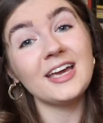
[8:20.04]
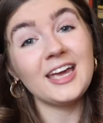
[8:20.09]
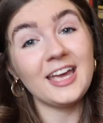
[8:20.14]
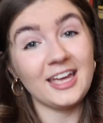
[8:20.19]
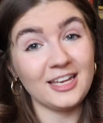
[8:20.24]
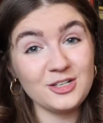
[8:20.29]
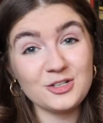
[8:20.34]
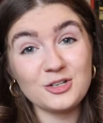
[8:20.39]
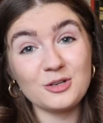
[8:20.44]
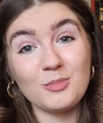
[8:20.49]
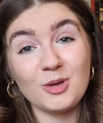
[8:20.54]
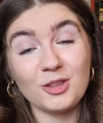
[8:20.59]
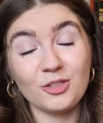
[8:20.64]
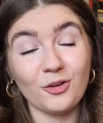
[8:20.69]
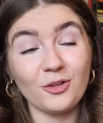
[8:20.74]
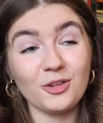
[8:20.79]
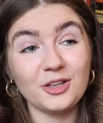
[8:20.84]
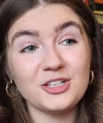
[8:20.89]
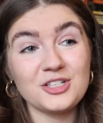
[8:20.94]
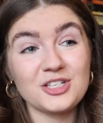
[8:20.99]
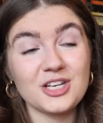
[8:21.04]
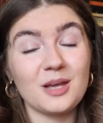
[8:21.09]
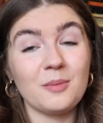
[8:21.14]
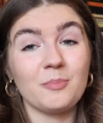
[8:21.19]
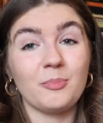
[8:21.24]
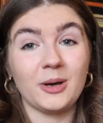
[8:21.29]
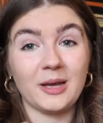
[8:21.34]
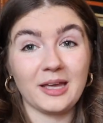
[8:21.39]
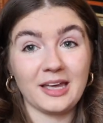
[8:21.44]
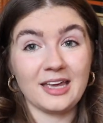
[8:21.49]
Hindu mythology,
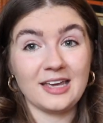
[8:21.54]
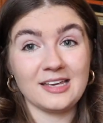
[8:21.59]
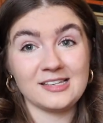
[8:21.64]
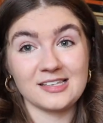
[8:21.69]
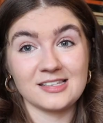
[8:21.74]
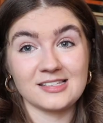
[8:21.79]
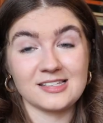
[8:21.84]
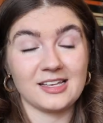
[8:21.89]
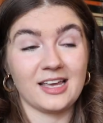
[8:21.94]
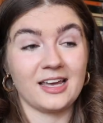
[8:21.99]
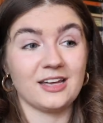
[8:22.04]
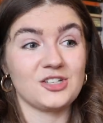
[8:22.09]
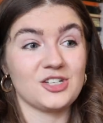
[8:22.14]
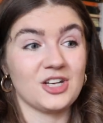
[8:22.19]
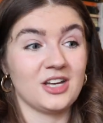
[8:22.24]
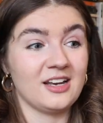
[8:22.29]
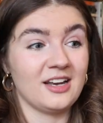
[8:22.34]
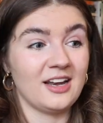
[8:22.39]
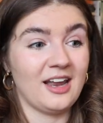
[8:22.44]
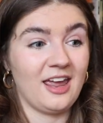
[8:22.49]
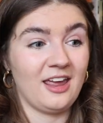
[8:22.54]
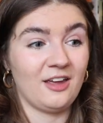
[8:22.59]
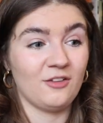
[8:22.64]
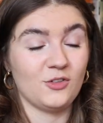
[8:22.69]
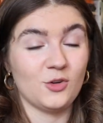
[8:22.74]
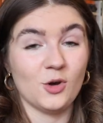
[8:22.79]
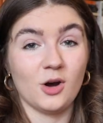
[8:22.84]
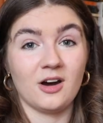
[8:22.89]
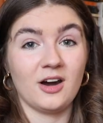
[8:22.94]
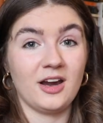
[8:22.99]
but it is a selection
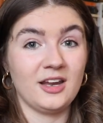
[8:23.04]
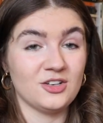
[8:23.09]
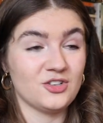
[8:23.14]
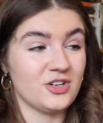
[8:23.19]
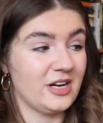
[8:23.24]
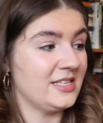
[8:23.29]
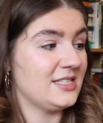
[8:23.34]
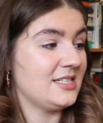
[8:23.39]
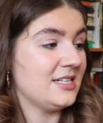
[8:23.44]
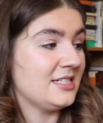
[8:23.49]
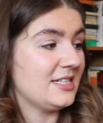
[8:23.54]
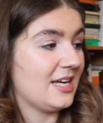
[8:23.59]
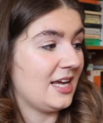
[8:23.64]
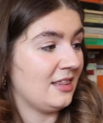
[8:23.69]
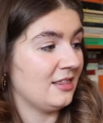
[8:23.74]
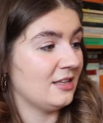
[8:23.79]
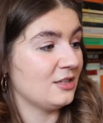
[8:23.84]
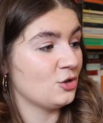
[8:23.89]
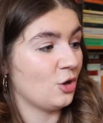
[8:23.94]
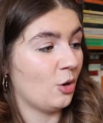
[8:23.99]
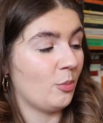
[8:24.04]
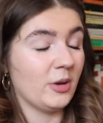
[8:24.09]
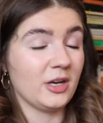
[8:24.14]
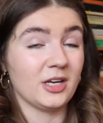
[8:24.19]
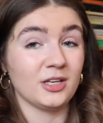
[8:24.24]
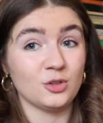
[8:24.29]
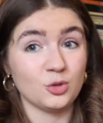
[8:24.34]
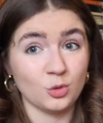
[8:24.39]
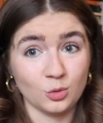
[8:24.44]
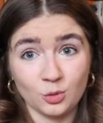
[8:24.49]
if you are interested in the
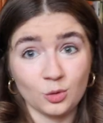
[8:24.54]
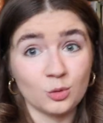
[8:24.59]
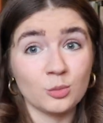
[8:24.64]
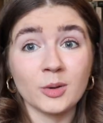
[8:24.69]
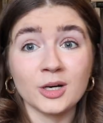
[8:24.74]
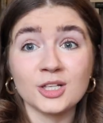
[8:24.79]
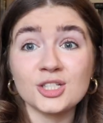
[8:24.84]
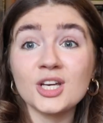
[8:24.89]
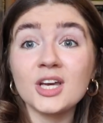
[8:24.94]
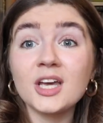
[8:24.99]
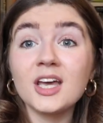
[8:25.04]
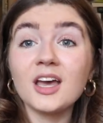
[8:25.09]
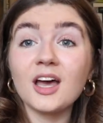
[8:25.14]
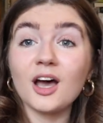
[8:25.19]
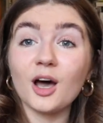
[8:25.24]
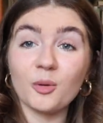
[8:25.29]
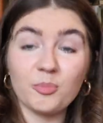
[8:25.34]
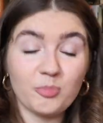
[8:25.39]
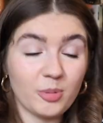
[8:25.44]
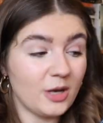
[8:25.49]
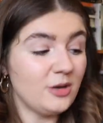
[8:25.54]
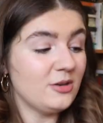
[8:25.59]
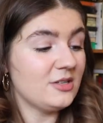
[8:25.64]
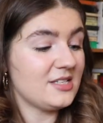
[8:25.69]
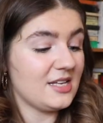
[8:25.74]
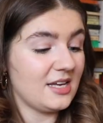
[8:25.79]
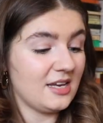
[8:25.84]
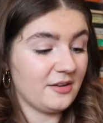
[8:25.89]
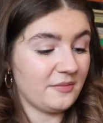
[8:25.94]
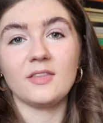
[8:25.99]
topic and don't know much
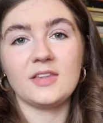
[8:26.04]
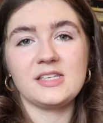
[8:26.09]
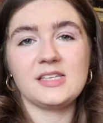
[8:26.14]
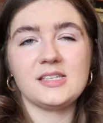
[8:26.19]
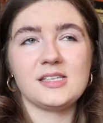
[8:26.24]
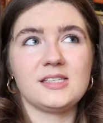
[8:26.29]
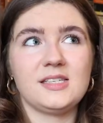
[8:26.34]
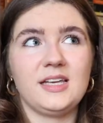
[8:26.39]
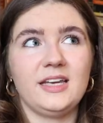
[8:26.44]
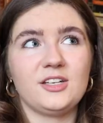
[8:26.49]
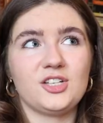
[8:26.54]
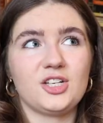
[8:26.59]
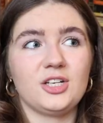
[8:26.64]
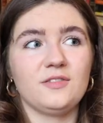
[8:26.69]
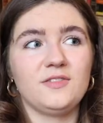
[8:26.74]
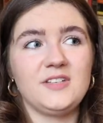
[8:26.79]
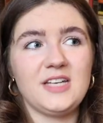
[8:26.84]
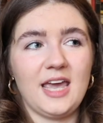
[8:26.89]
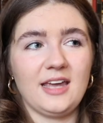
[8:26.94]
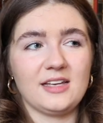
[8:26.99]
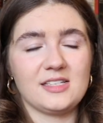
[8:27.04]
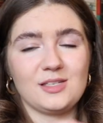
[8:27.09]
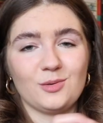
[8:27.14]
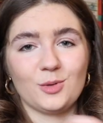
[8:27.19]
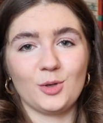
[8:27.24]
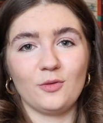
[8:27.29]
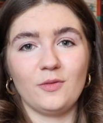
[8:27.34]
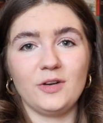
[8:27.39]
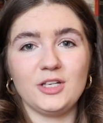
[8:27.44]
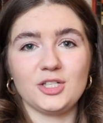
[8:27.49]
about it. This is a selection of texts that
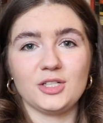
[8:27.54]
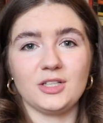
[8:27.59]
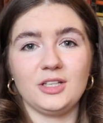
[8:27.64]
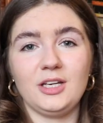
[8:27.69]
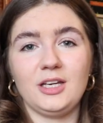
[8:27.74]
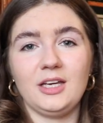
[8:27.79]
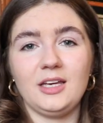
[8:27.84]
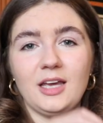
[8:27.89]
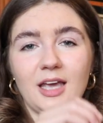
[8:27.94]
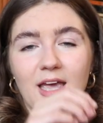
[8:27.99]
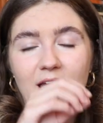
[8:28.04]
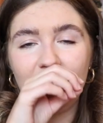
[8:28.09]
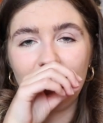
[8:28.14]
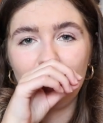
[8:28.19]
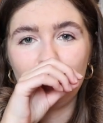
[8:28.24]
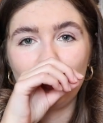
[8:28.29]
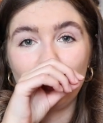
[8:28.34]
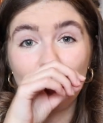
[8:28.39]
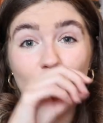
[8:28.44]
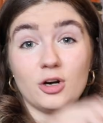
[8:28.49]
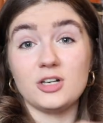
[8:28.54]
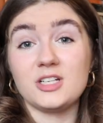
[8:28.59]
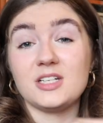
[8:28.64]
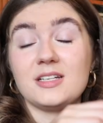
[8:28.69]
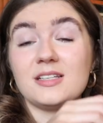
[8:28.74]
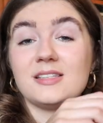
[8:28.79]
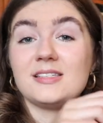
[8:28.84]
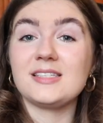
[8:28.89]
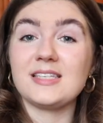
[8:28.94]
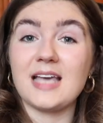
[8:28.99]
were originally
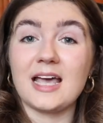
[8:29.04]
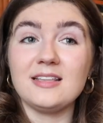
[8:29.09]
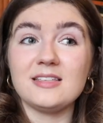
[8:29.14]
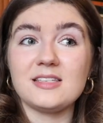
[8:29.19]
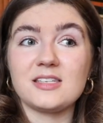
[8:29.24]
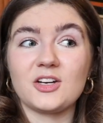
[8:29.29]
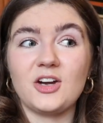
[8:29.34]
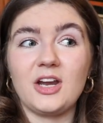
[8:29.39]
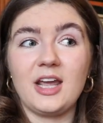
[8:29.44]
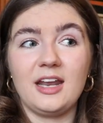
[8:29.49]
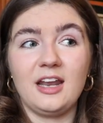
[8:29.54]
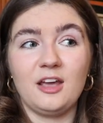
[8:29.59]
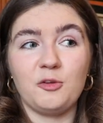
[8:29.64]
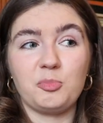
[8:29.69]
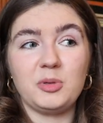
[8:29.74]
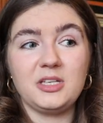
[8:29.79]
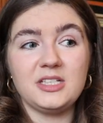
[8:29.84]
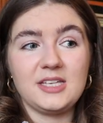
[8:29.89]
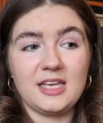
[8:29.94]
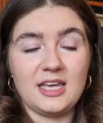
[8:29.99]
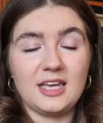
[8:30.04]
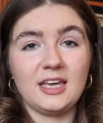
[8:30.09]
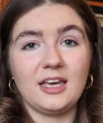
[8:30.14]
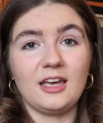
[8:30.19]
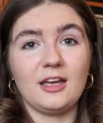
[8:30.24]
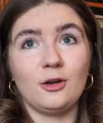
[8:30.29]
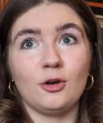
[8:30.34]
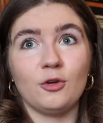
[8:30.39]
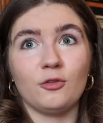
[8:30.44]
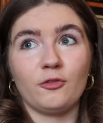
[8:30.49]
recorded in Sanskrit and have been
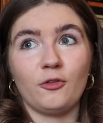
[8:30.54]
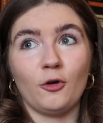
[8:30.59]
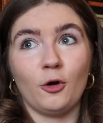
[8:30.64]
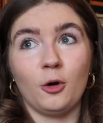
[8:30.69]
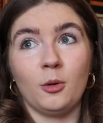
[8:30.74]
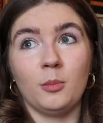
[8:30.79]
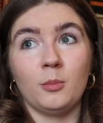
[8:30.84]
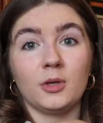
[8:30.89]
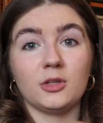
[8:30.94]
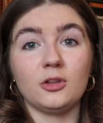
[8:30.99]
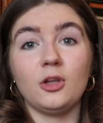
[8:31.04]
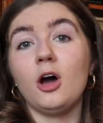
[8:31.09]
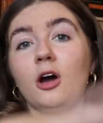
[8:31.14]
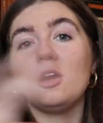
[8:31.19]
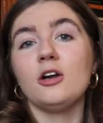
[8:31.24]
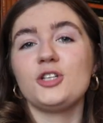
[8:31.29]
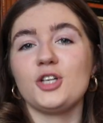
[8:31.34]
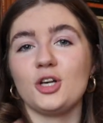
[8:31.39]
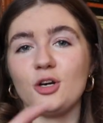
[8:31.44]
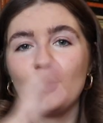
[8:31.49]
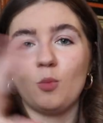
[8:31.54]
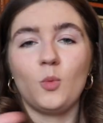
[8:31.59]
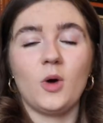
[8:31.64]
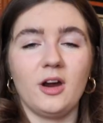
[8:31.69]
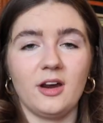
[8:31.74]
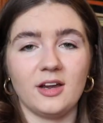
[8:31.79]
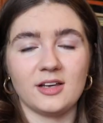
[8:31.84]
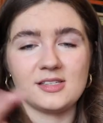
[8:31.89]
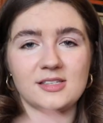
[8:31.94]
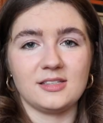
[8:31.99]
taken from larger
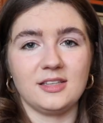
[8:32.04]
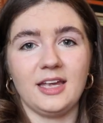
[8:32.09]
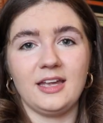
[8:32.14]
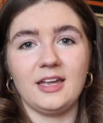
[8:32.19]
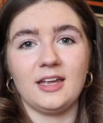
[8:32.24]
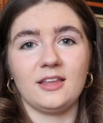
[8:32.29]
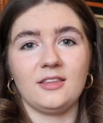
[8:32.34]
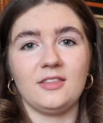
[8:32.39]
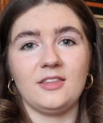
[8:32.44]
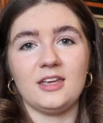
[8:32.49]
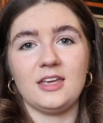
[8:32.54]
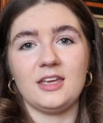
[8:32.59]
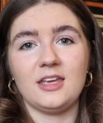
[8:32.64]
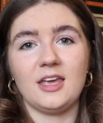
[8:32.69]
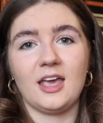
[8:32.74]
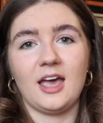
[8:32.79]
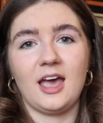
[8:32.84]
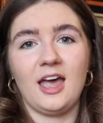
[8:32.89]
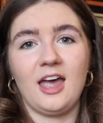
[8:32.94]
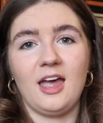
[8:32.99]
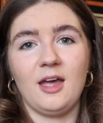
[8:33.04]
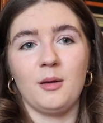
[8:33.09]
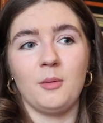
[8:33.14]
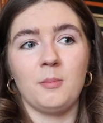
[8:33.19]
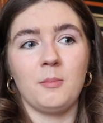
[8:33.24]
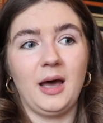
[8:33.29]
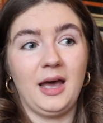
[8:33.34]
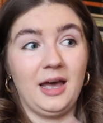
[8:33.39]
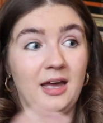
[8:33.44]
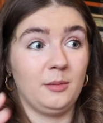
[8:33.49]
works like the
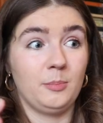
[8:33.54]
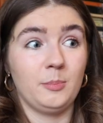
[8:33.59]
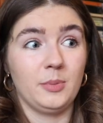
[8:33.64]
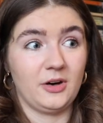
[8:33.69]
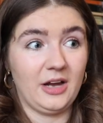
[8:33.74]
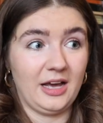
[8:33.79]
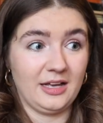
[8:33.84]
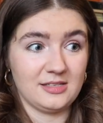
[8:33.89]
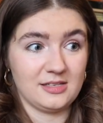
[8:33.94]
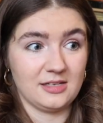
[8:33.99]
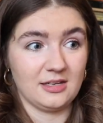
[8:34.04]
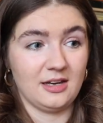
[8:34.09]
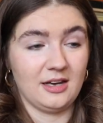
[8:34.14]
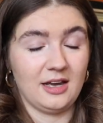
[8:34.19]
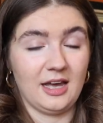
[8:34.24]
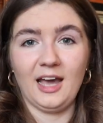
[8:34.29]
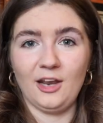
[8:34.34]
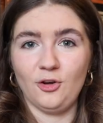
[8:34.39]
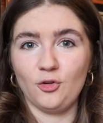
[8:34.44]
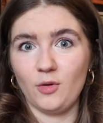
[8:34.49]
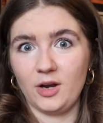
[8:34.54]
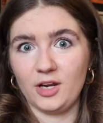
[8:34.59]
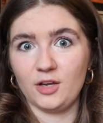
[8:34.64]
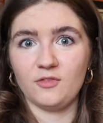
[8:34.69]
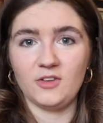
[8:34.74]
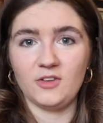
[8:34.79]
Mahabharata and Rig